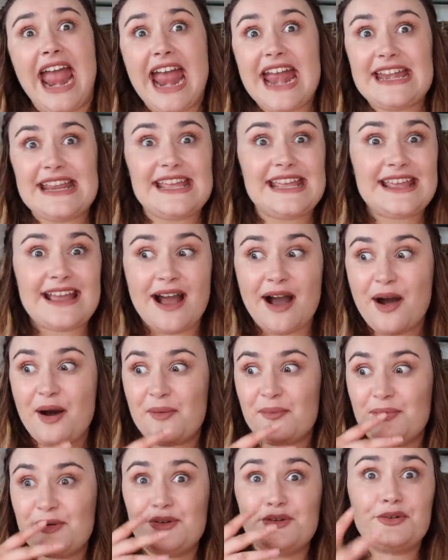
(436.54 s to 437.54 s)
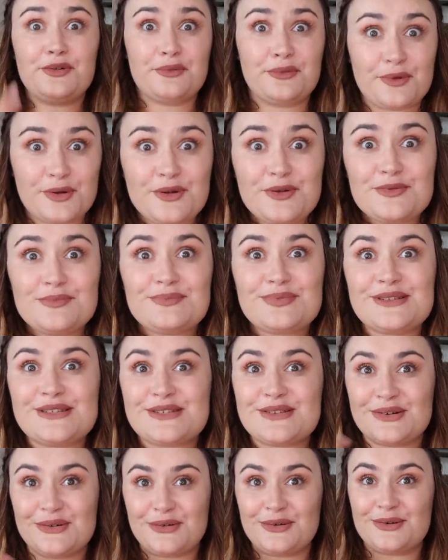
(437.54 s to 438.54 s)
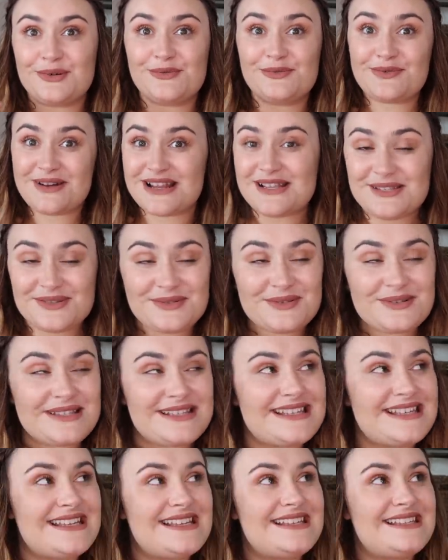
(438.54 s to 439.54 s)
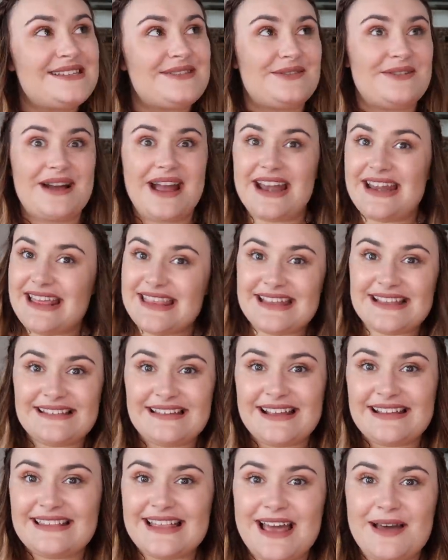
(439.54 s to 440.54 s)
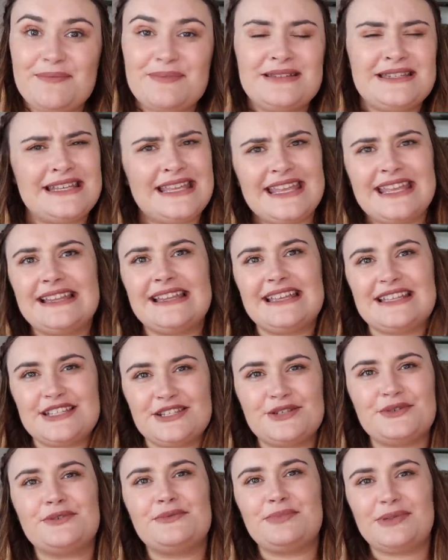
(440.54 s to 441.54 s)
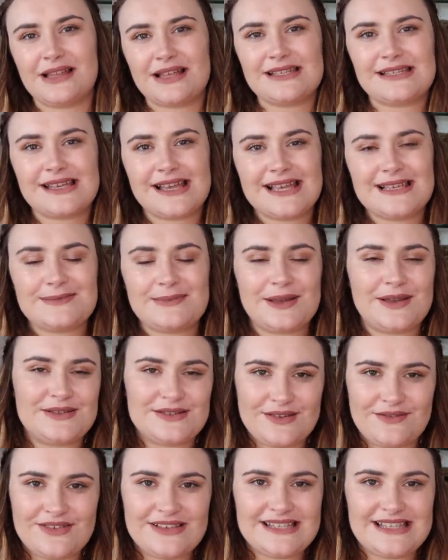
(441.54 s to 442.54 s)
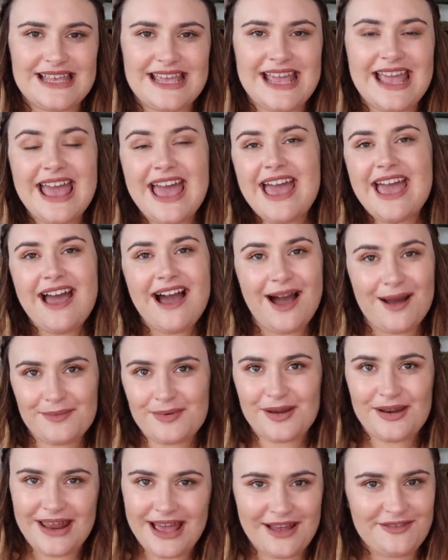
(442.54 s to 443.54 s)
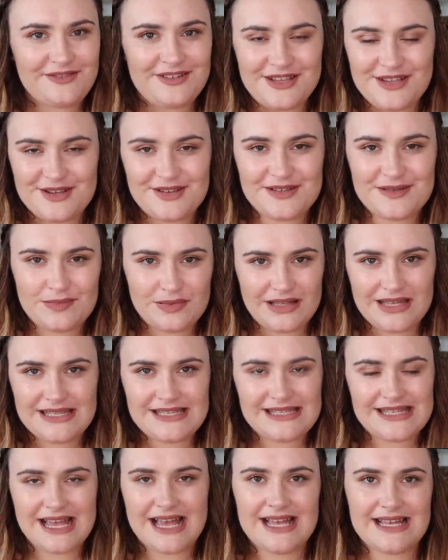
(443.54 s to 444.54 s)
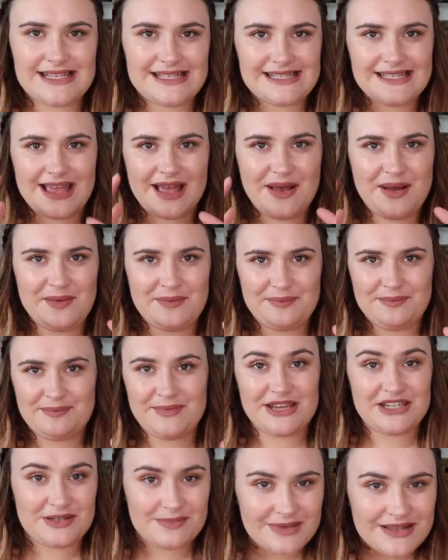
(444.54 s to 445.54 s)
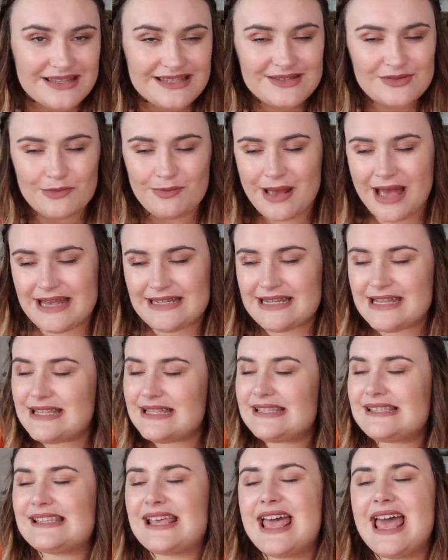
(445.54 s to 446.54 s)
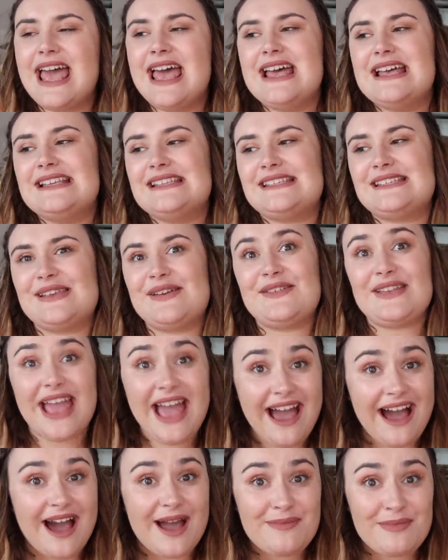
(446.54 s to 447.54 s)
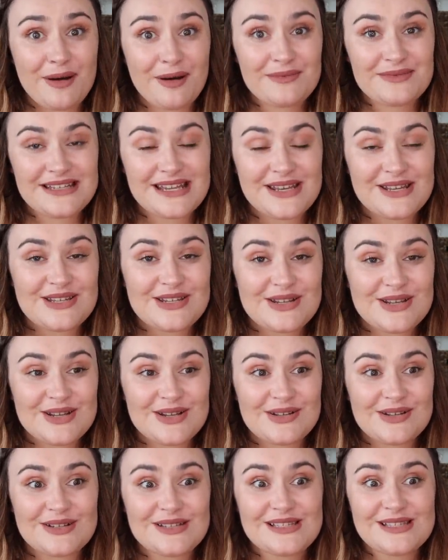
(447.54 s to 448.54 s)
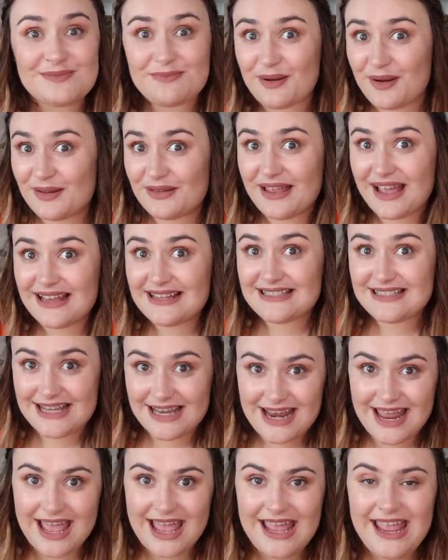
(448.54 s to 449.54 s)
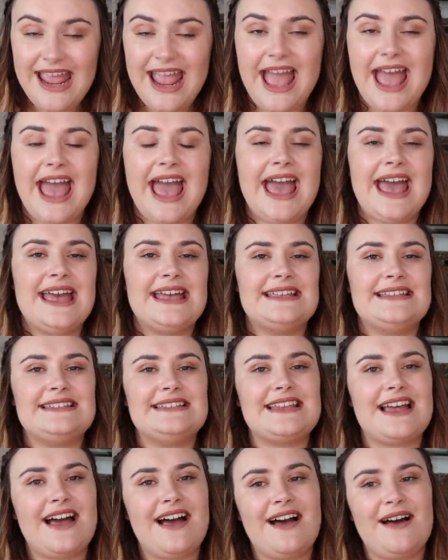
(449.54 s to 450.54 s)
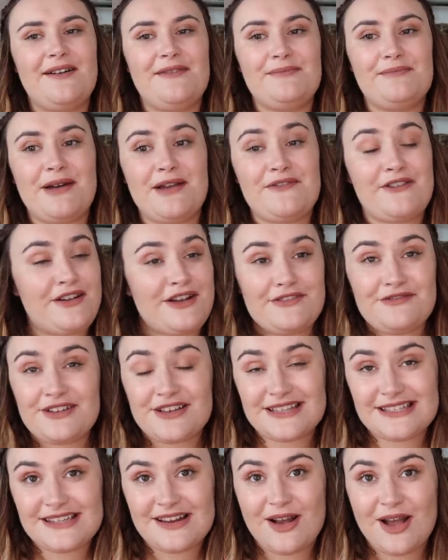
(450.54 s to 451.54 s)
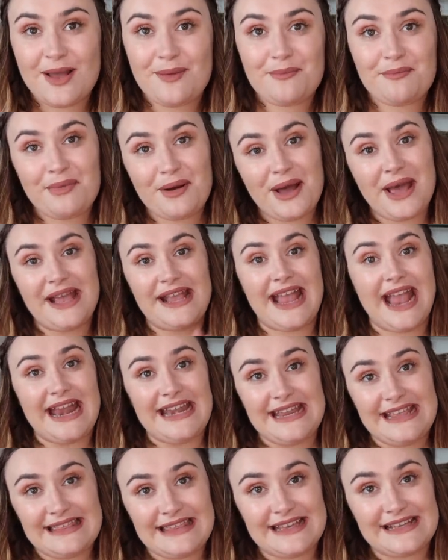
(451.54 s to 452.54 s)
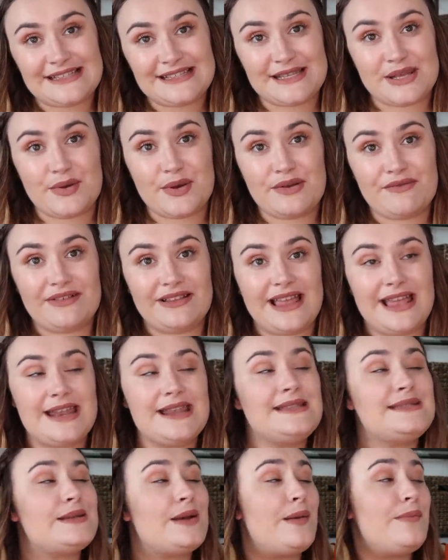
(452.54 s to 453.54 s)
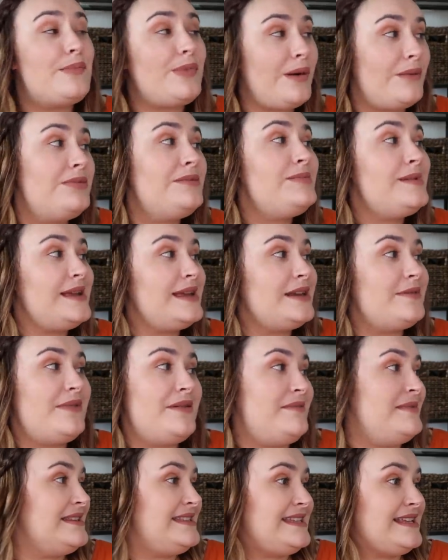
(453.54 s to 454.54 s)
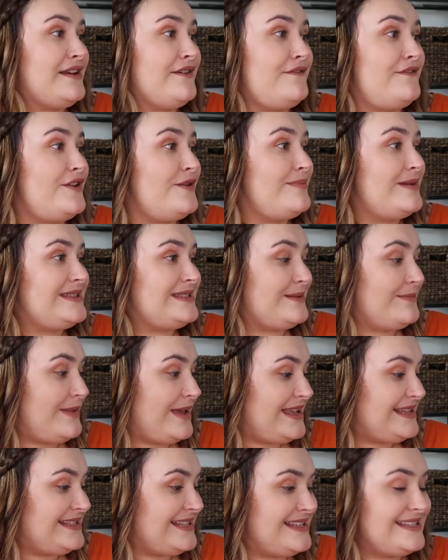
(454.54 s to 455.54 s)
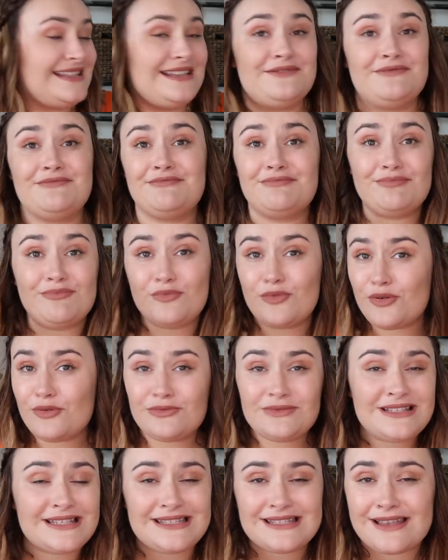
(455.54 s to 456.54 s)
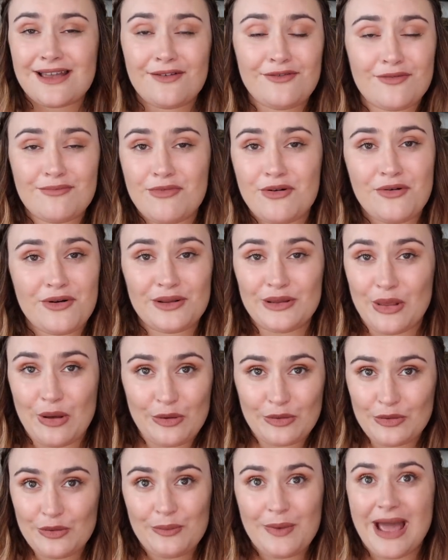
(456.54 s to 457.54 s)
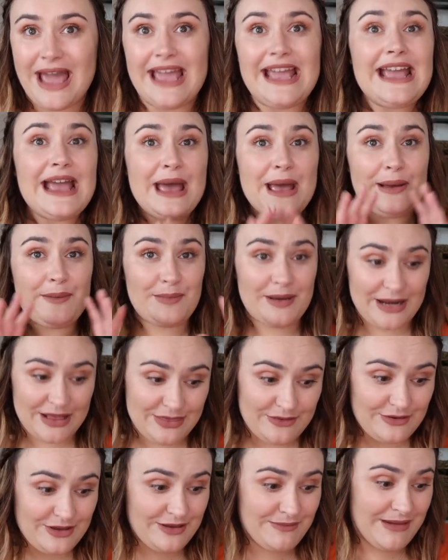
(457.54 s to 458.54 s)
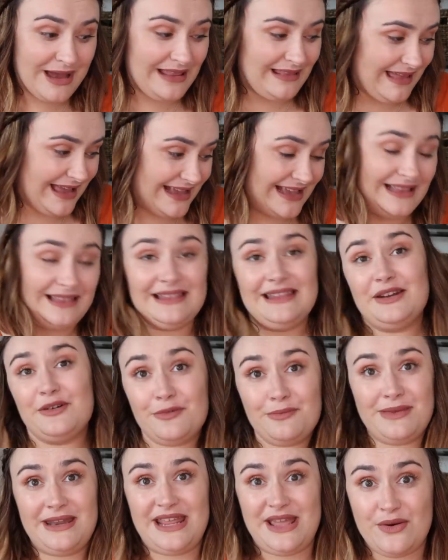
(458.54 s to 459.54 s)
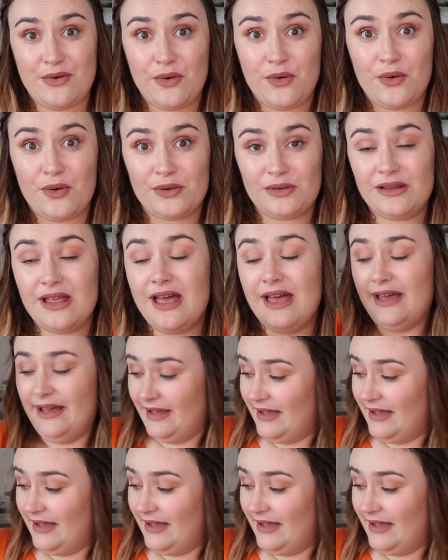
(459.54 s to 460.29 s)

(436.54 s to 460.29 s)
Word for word: any um, groups or resources or anything like that, particularly to do with plus size because obviously I'm going to have to use plus size um, measurements or patterns. So yeah, I popped into Spotlight today and uh, my very first time buying anything sewing related related so I'm probably going to be missing a few bits and pieces and we'll discover more along the way but I thought you might like a little mini haul